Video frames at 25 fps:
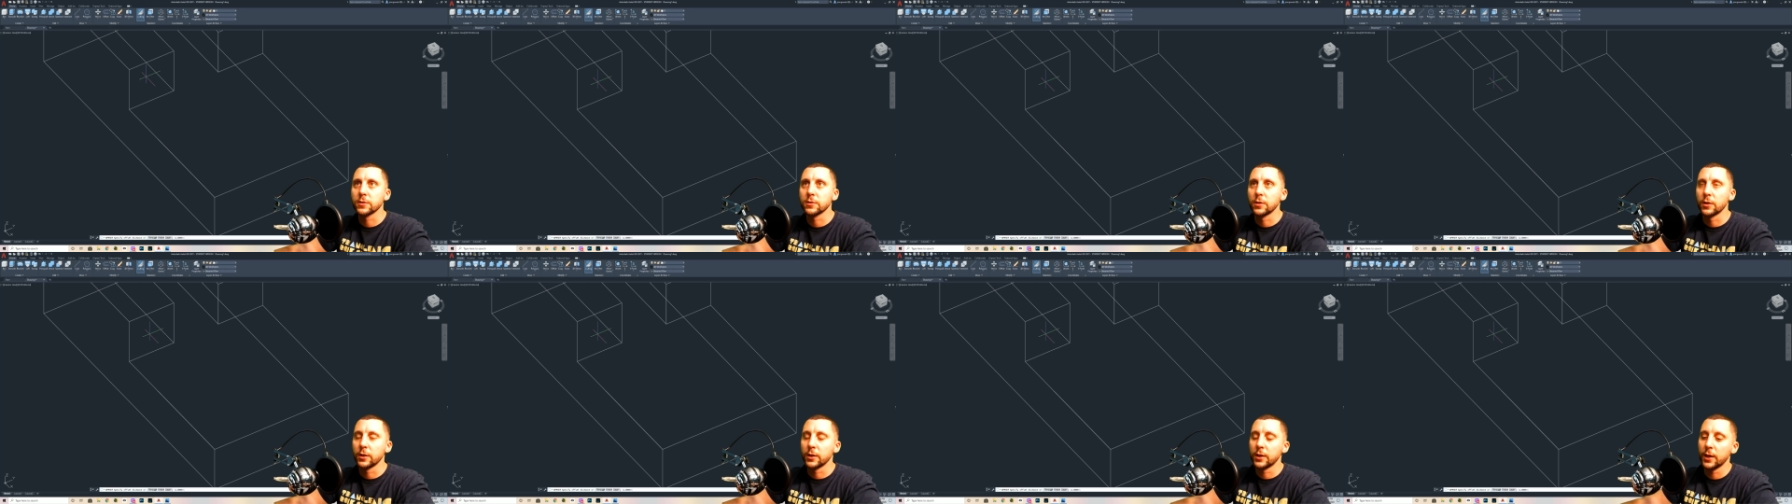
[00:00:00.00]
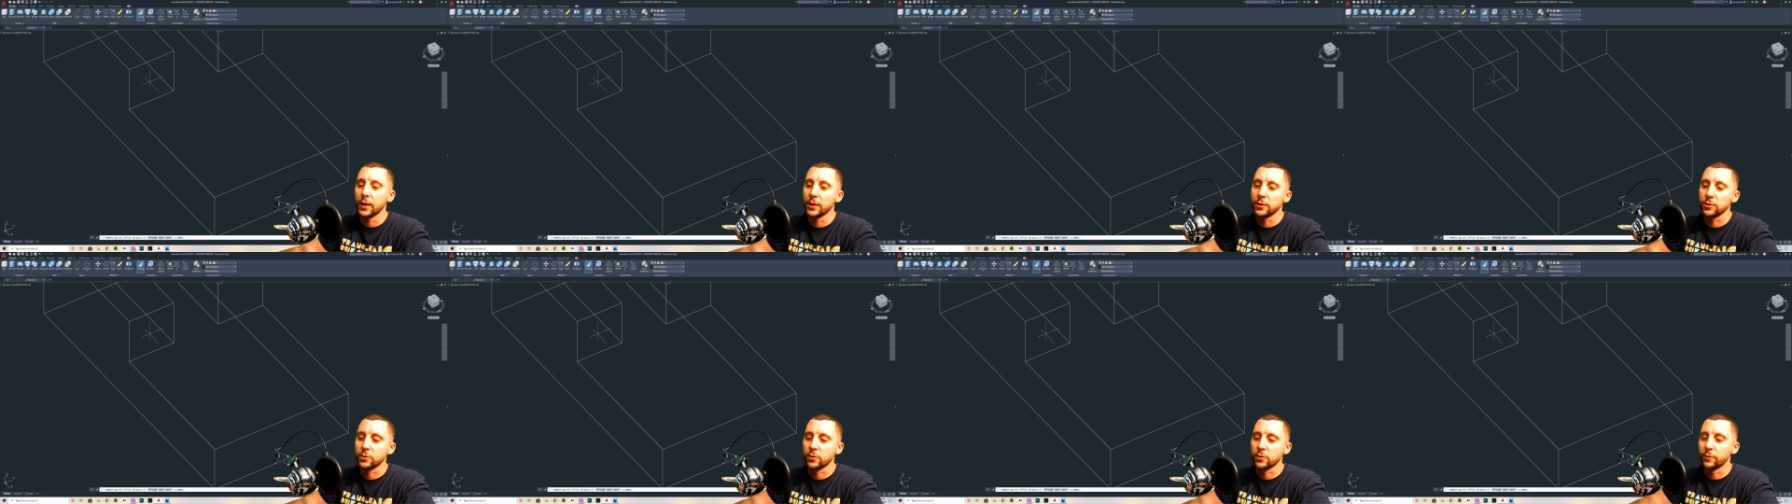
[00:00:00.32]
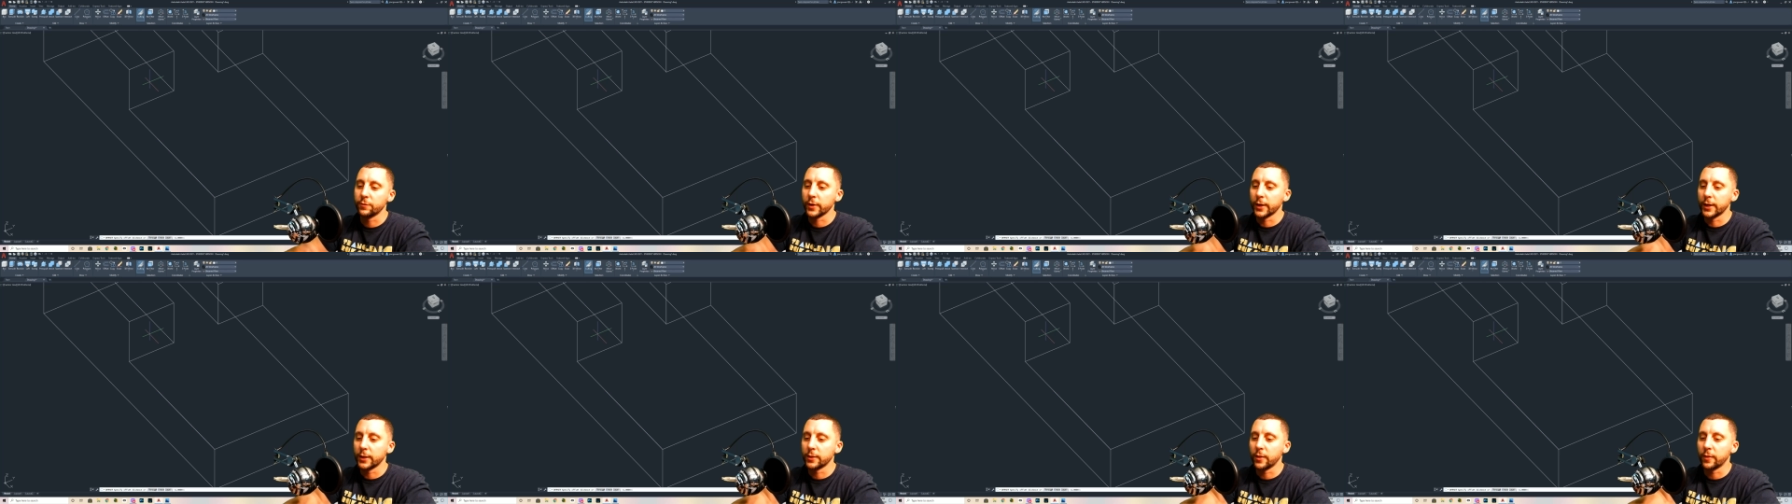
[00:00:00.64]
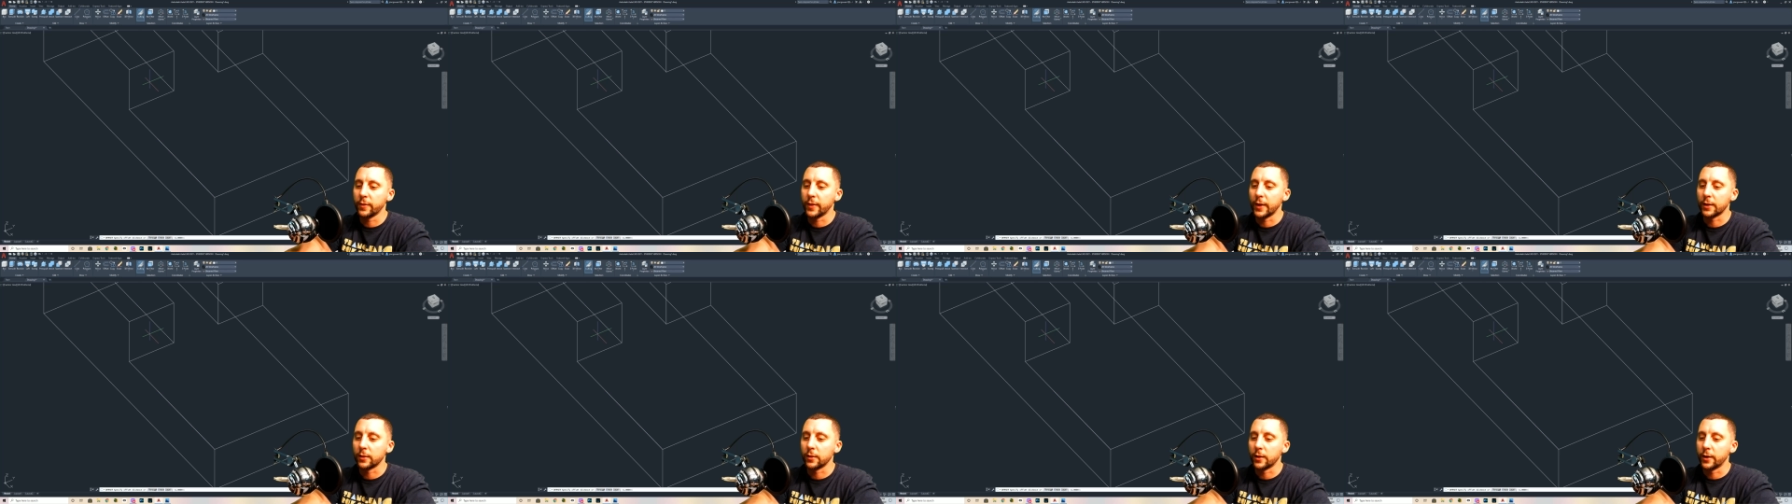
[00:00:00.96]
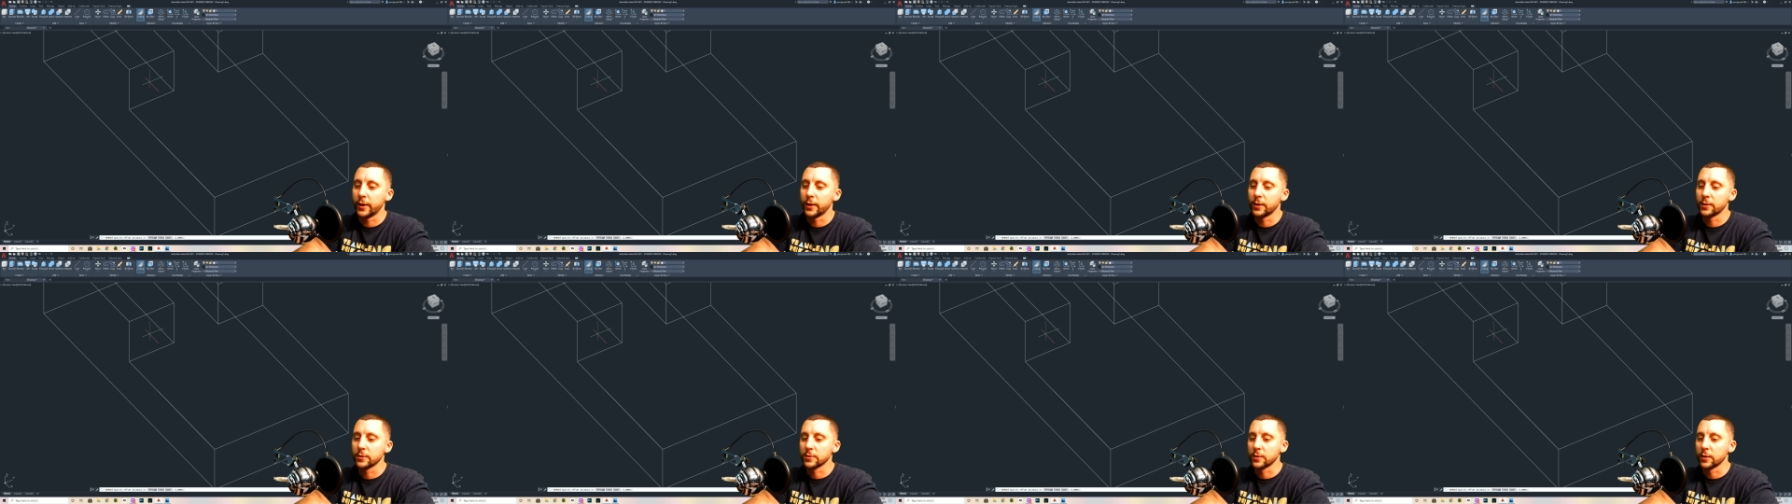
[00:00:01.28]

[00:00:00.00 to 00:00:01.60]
Again, don't forget that that line is